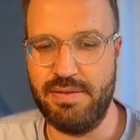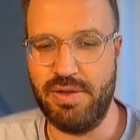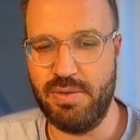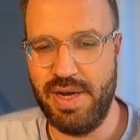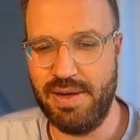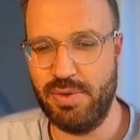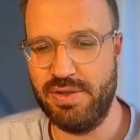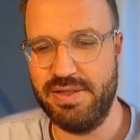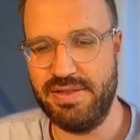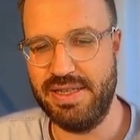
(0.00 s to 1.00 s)
You might want
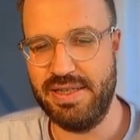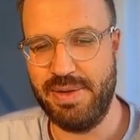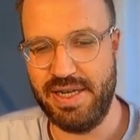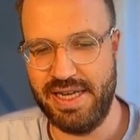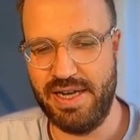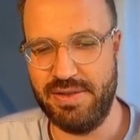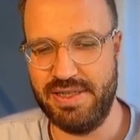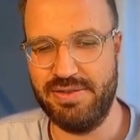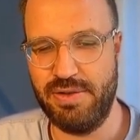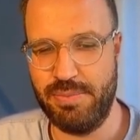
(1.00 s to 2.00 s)
to think about how
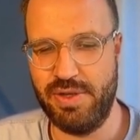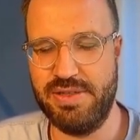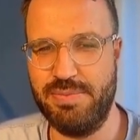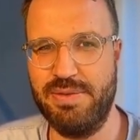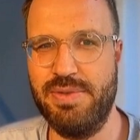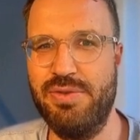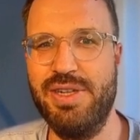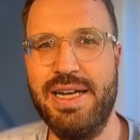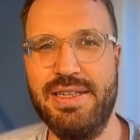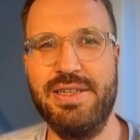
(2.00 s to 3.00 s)
these could possibly be
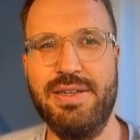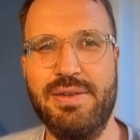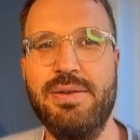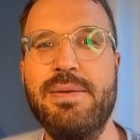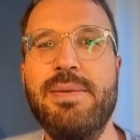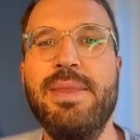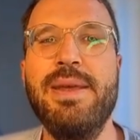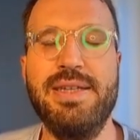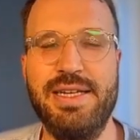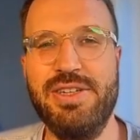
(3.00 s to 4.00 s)
related.
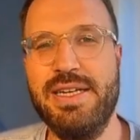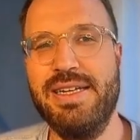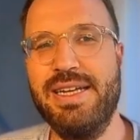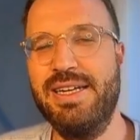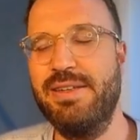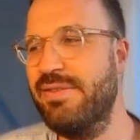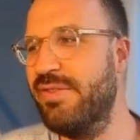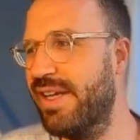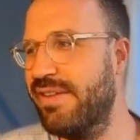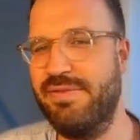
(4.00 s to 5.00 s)
Essentially, they need to
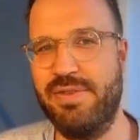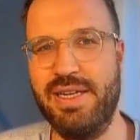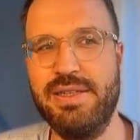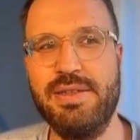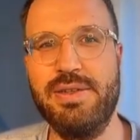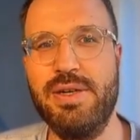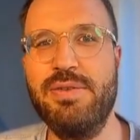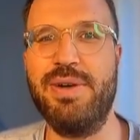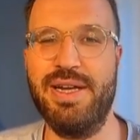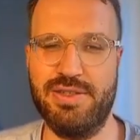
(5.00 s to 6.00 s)
try to find a third
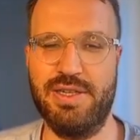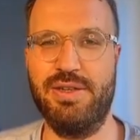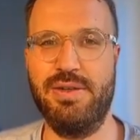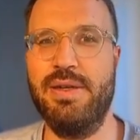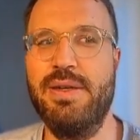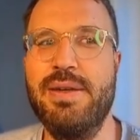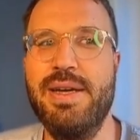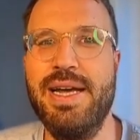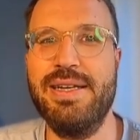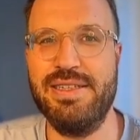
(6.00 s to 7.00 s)
factor
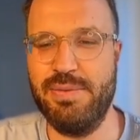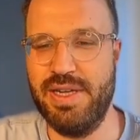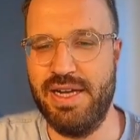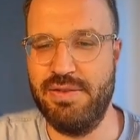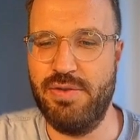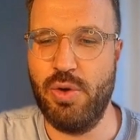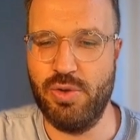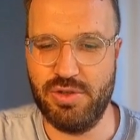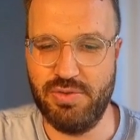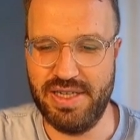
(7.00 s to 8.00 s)
that has some kind of
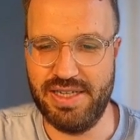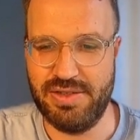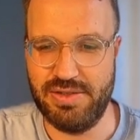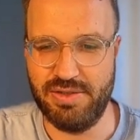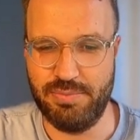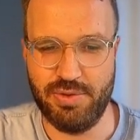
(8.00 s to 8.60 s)
causal relationship